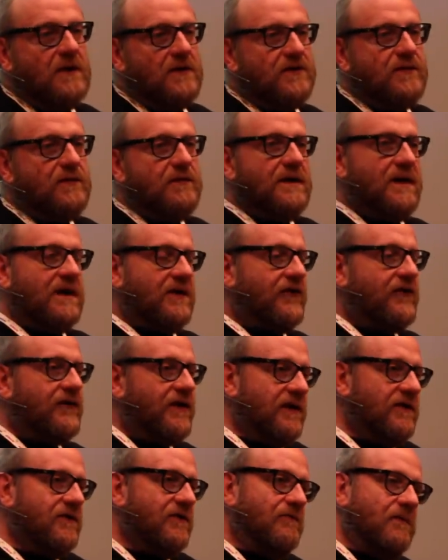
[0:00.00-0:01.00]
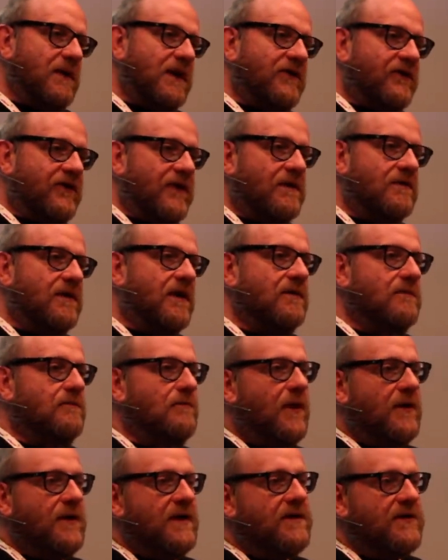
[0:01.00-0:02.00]
to an extent mix their own
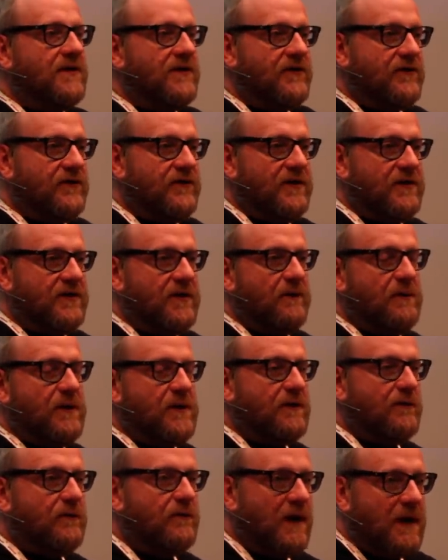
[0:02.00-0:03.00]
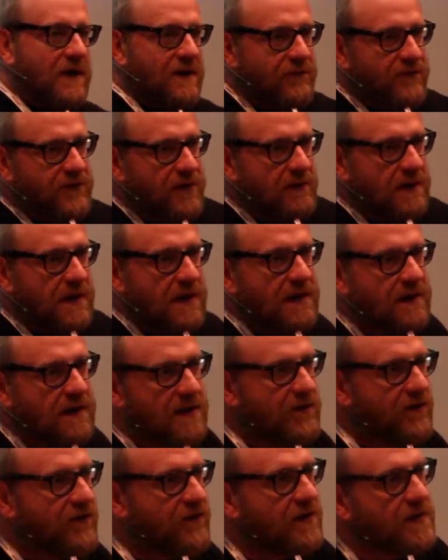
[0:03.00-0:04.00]
monitors. The typical way of doing it
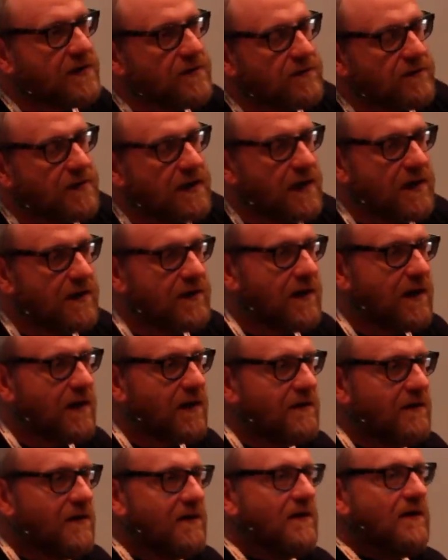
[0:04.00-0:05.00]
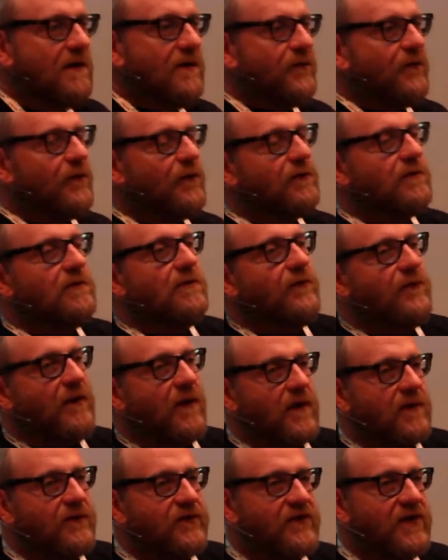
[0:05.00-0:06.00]
is that you get a, four or
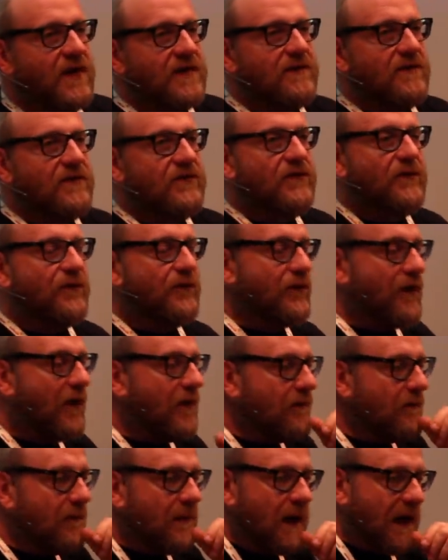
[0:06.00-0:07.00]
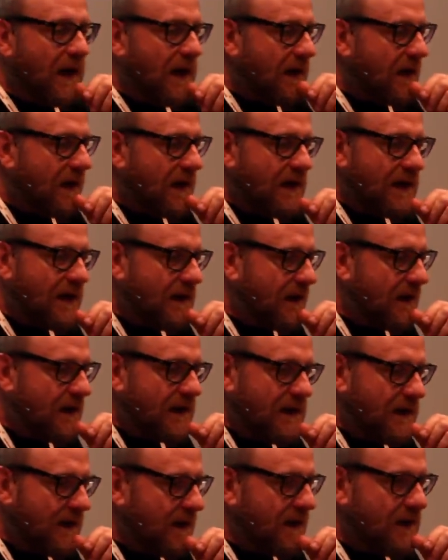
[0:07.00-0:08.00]
five sends from
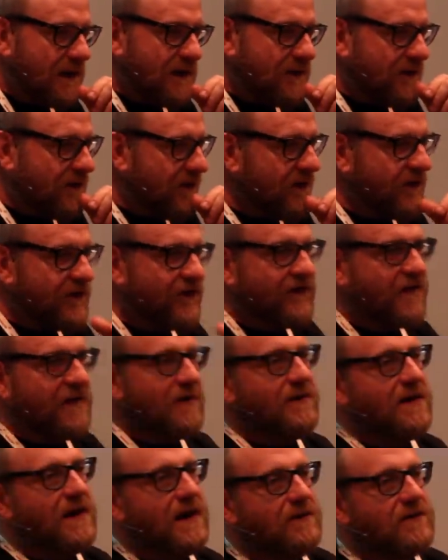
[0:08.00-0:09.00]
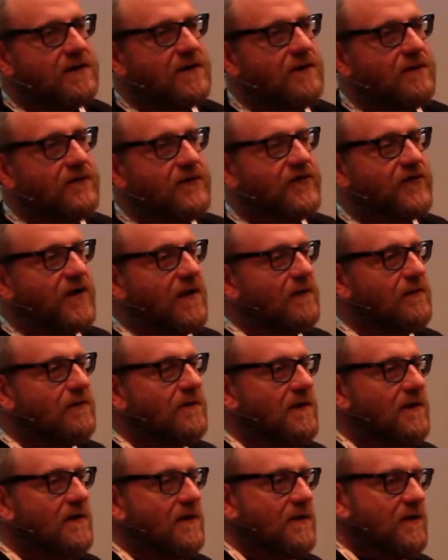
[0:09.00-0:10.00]
uh, the studio
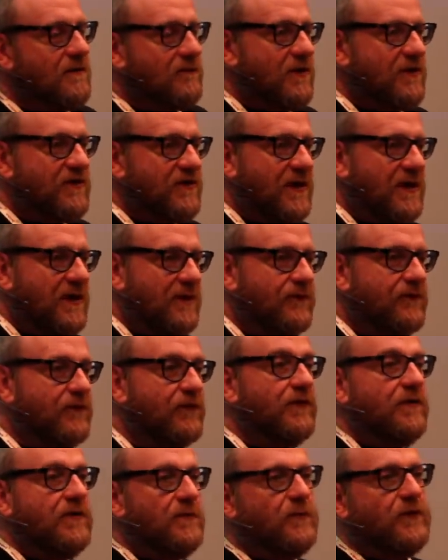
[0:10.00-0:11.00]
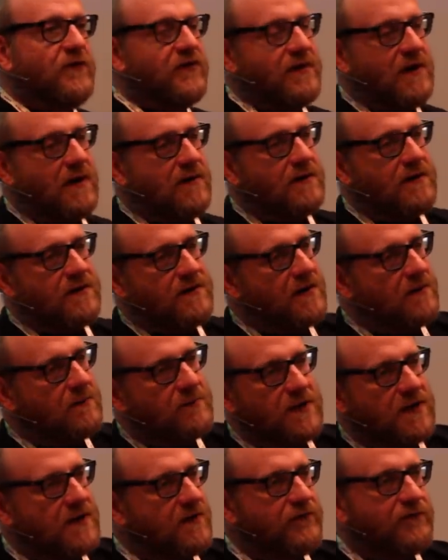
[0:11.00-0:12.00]
console, which have groups. You know, there'll
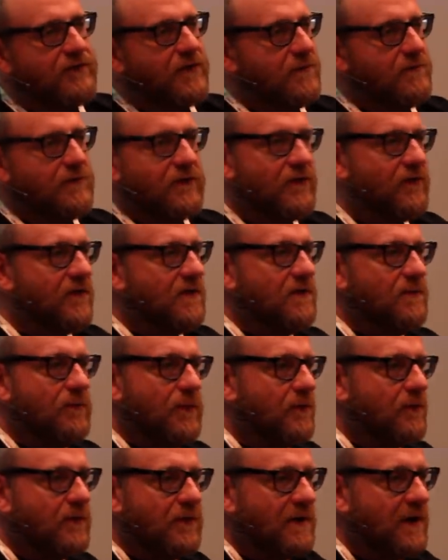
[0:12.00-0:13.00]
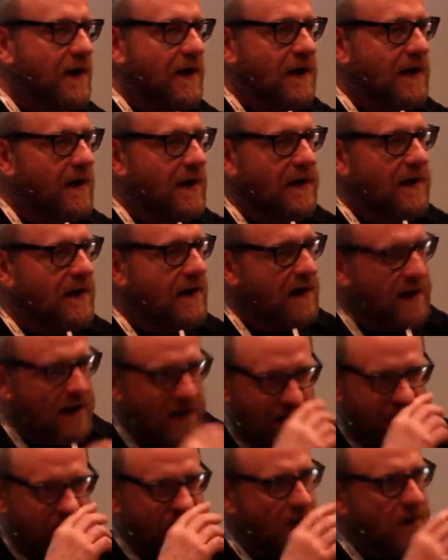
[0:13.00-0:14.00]
be a drum group, or uh,
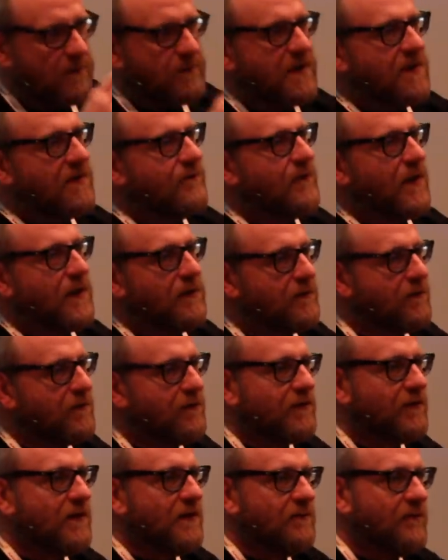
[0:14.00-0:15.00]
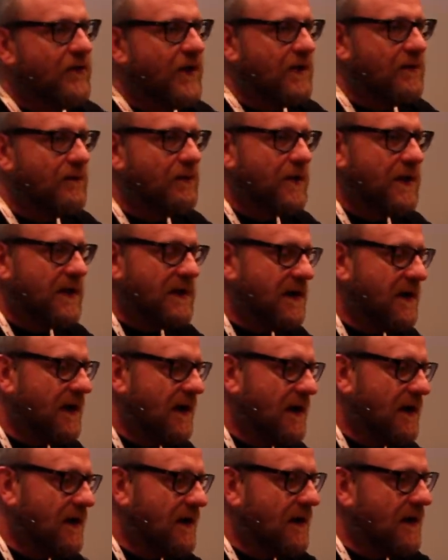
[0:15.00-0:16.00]
uh there'll be a vocal group. There'll be
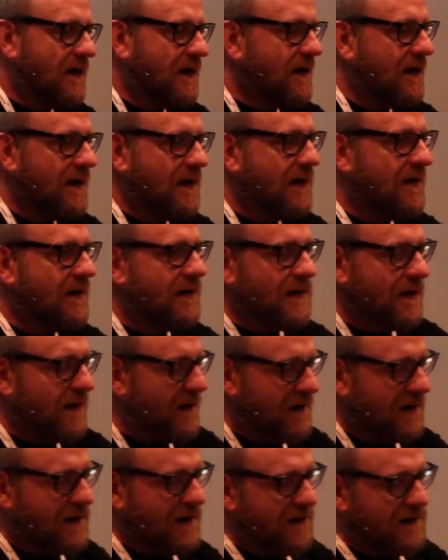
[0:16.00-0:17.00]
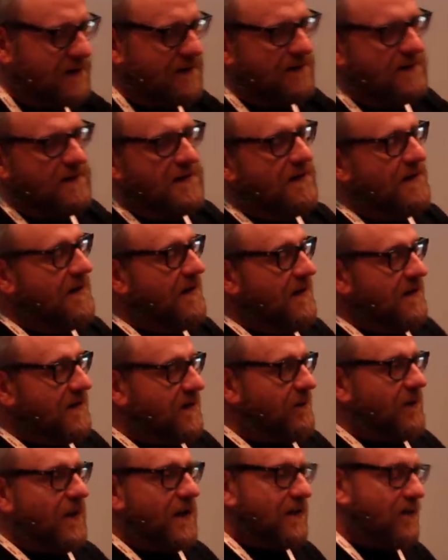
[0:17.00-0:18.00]
uh,
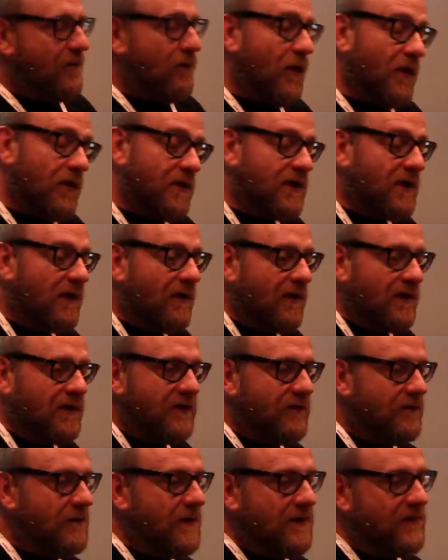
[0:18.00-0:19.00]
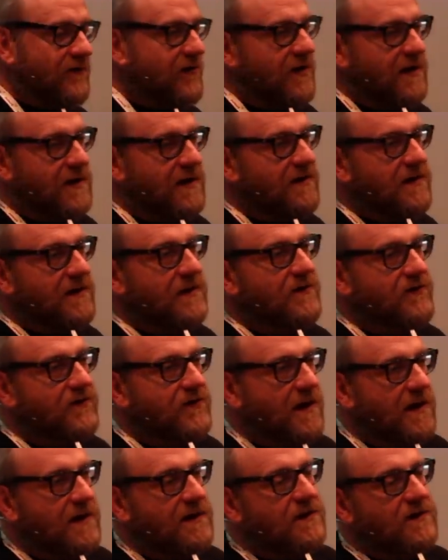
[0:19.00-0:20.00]
depending on what kind of music it is,
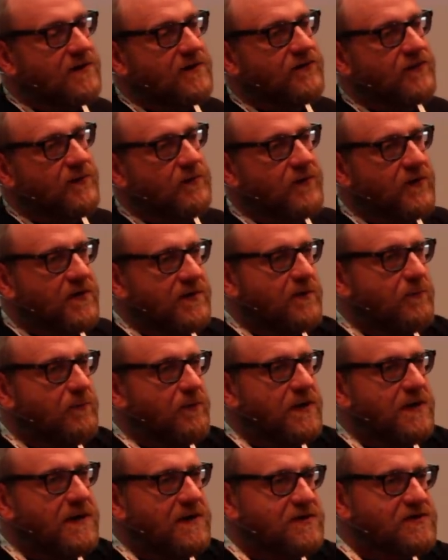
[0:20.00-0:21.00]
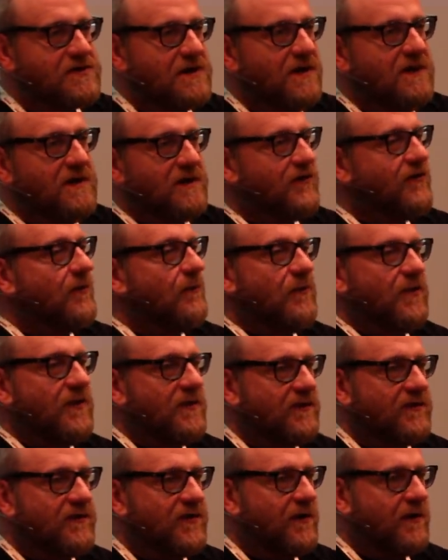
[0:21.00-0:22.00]
something to pitch, something
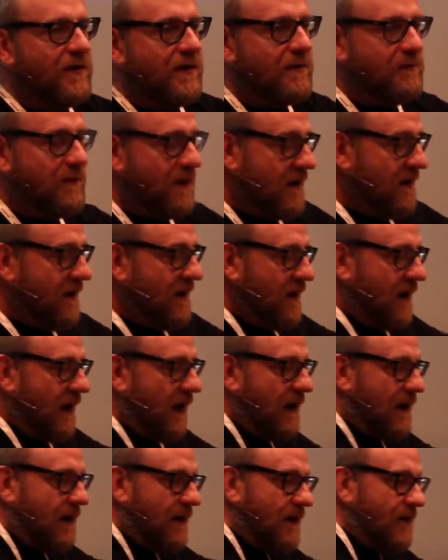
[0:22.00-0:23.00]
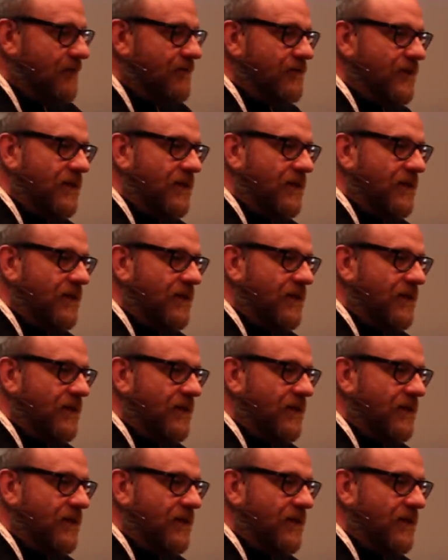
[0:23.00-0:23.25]
to time. Uh,